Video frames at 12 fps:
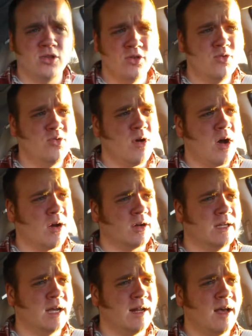You are
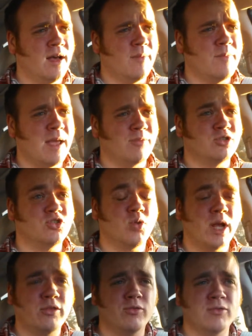going to be able to
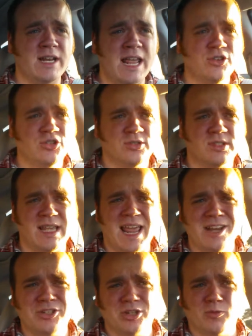trek through nature, see
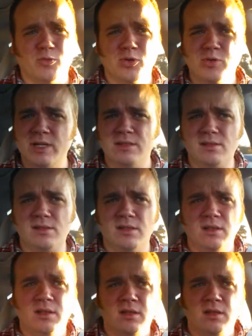ancient ruins,